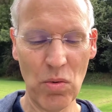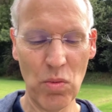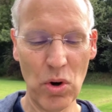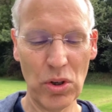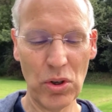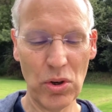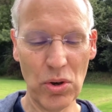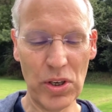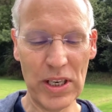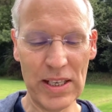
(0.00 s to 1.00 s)
What
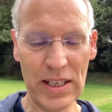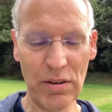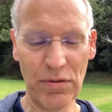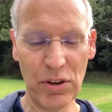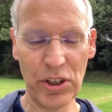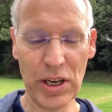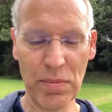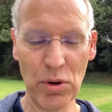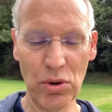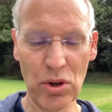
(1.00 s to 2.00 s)
good is it for
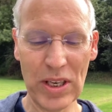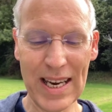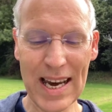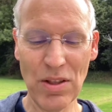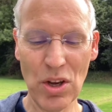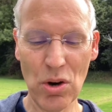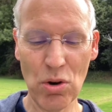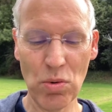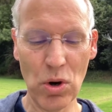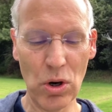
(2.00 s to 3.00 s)
someone to gain the
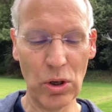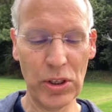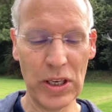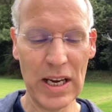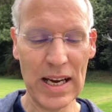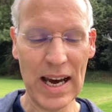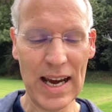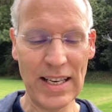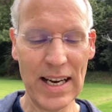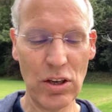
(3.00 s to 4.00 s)
whole world
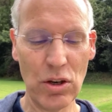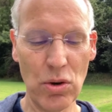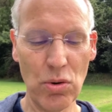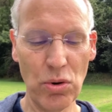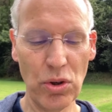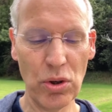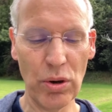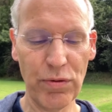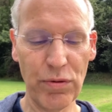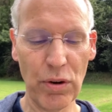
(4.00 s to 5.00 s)
and yet lose
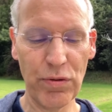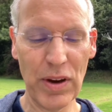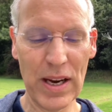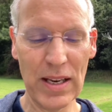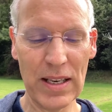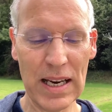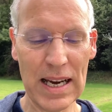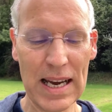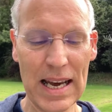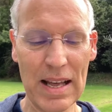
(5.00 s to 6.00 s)
or forfeit
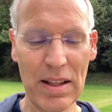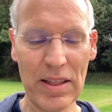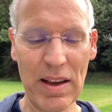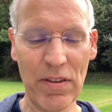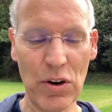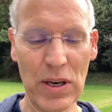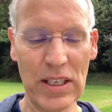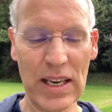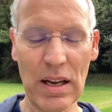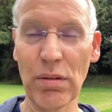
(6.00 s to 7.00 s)
their very
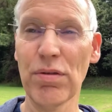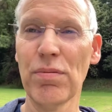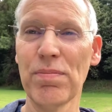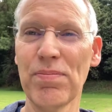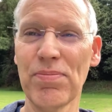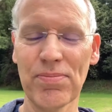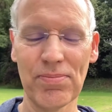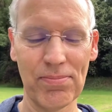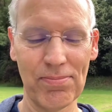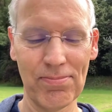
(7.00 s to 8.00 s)
self?
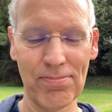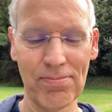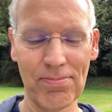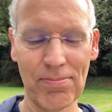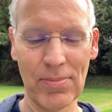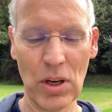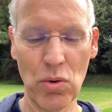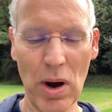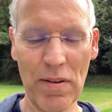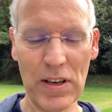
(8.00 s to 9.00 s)

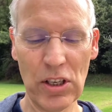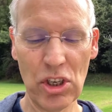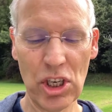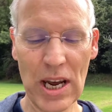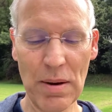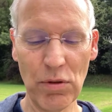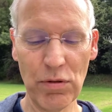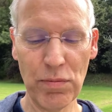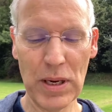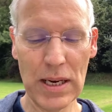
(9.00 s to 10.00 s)
Whoever is ashamed
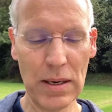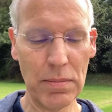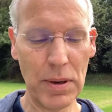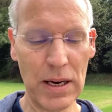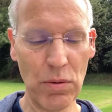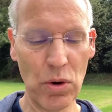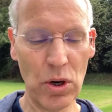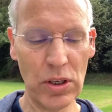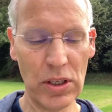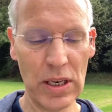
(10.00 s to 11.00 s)
of me and my
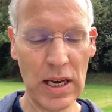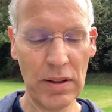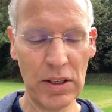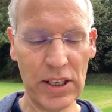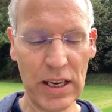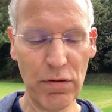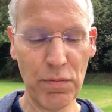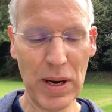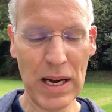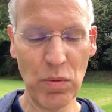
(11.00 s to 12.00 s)
words, the Son of
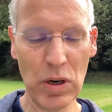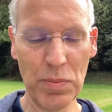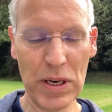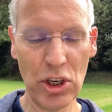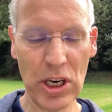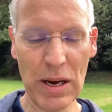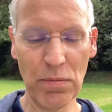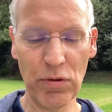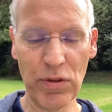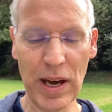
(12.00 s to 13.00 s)
Man will be
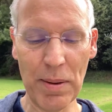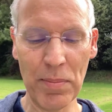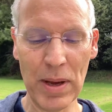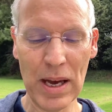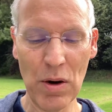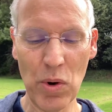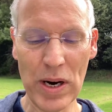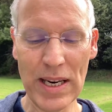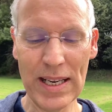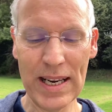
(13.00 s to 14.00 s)
ashamed of them
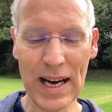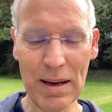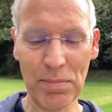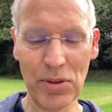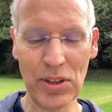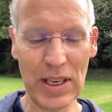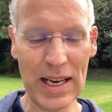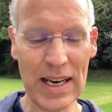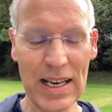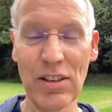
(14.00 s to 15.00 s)
when he comes
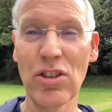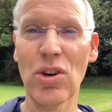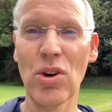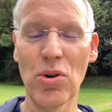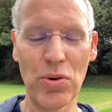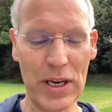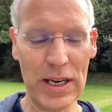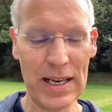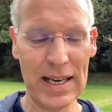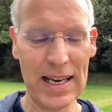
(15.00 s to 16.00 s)
in his glory